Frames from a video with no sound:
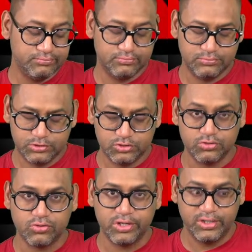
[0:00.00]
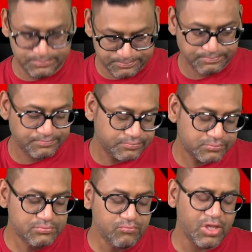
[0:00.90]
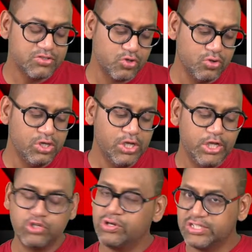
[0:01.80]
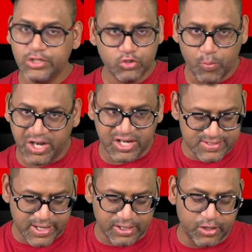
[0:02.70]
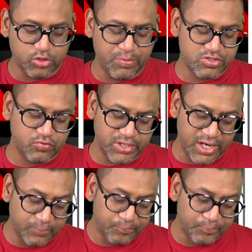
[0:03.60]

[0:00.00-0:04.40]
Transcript: So sorry. So you will get the new operating cycle, and on the base of that,